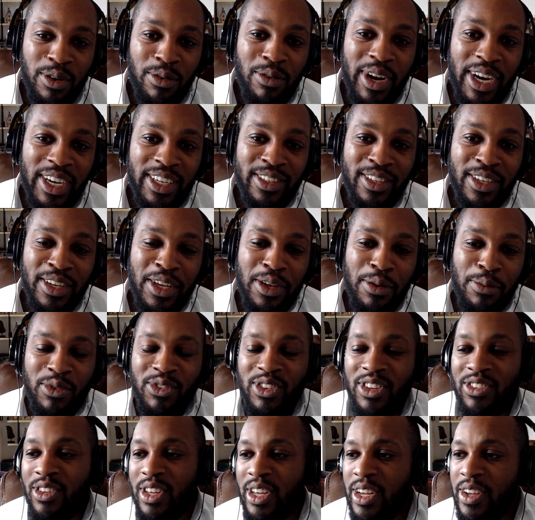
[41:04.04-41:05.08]
right?
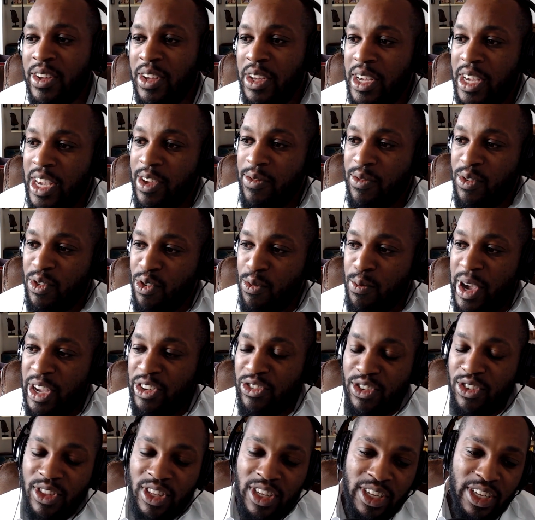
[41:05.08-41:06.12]
Because even you
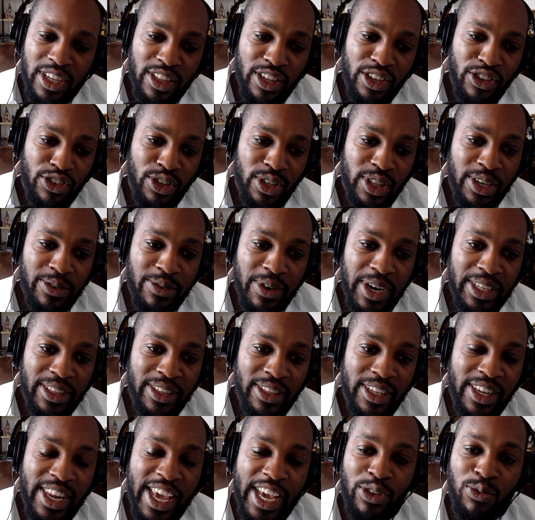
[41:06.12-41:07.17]
mentioned it initially, right?
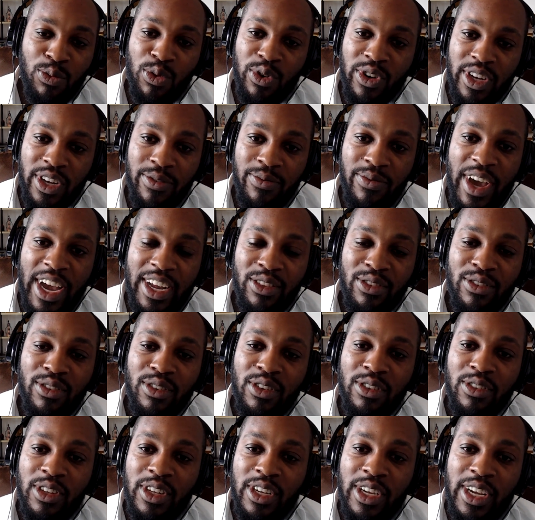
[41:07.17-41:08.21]
The network effect,
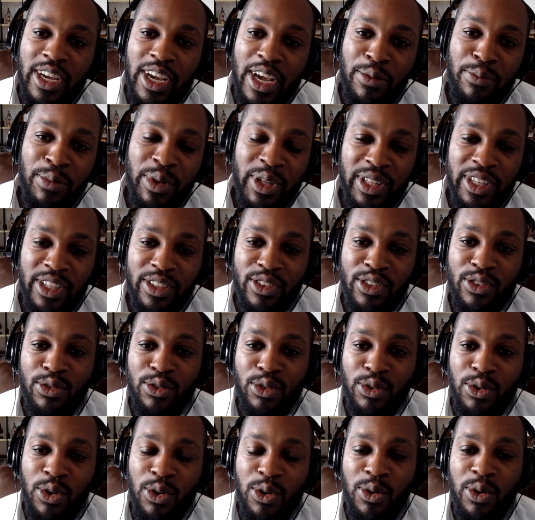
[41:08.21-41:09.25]
the ability to
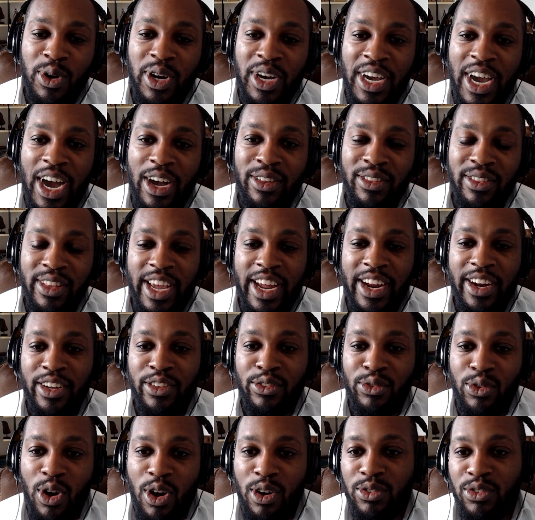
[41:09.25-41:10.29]
go out there
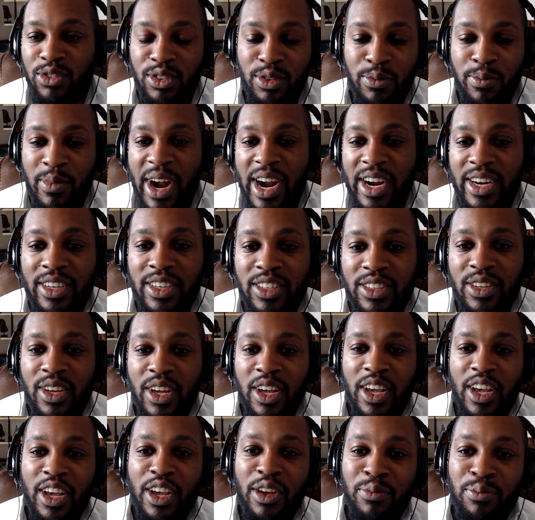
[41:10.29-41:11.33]
and talk to the market,
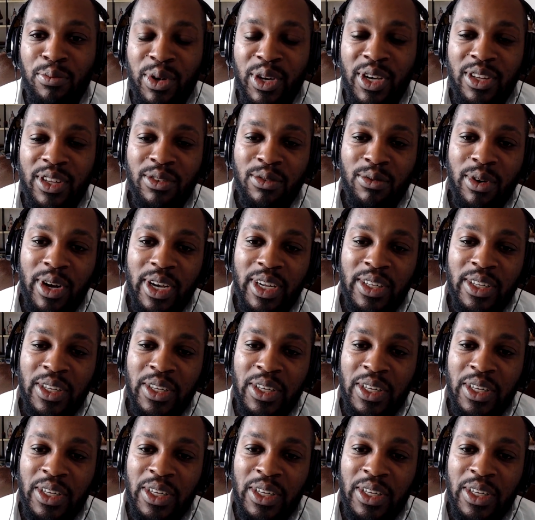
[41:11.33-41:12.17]
Pete, right?